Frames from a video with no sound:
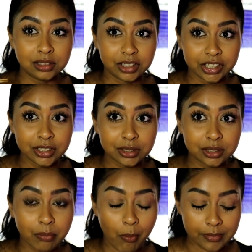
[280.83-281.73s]

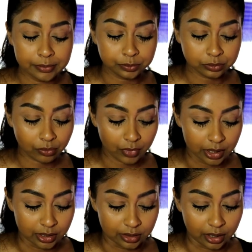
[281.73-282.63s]
This
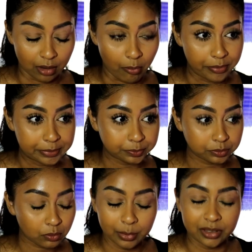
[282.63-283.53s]
is yum.
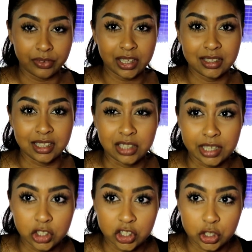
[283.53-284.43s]
But the thing is, there's
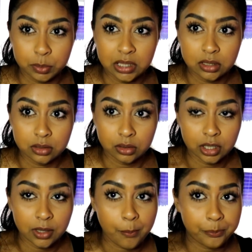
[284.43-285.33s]
like ginger pieces on
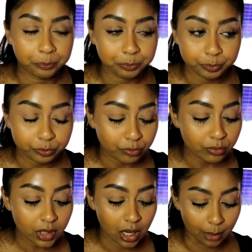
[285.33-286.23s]
it.
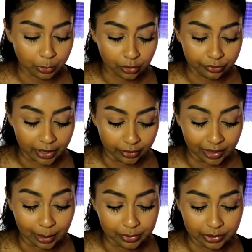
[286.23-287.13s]
I'm not a fan of
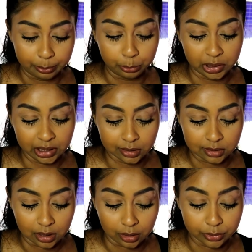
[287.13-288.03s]
that, but the meat
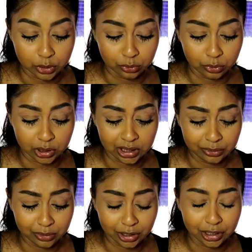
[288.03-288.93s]
itself is really,
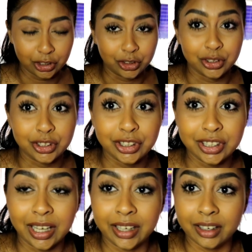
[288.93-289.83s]
really
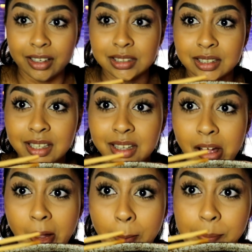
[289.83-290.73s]
good. Like guys, look at
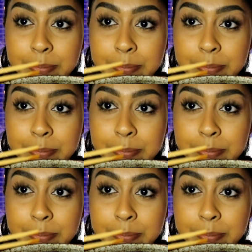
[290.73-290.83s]
that.